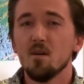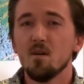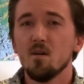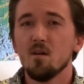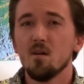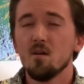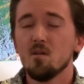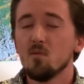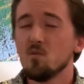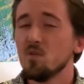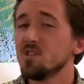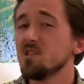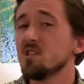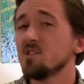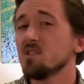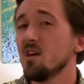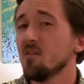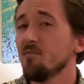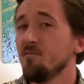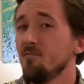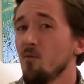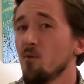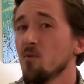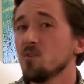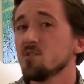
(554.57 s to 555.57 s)
Which is
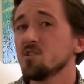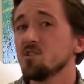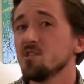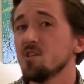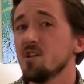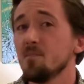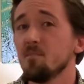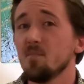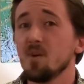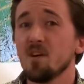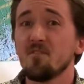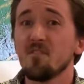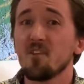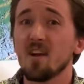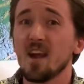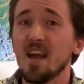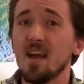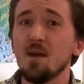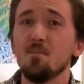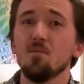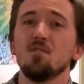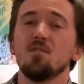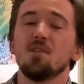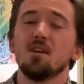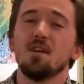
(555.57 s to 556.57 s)
unfortunate, but if you're
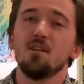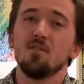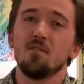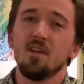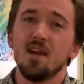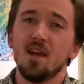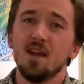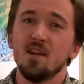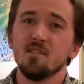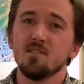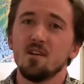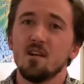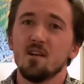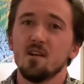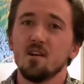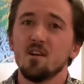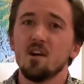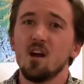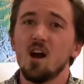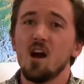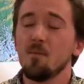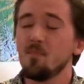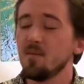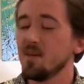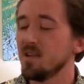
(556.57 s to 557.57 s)
able to get your hands on a
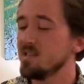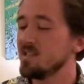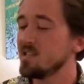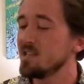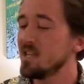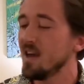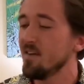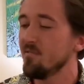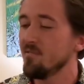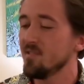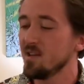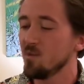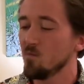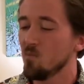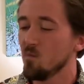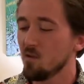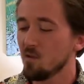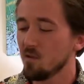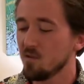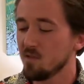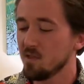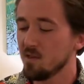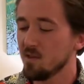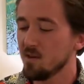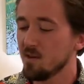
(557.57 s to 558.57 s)
copy, it's definitely
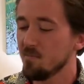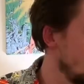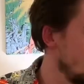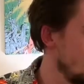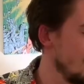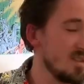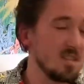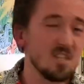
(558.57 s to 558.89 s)
worth it,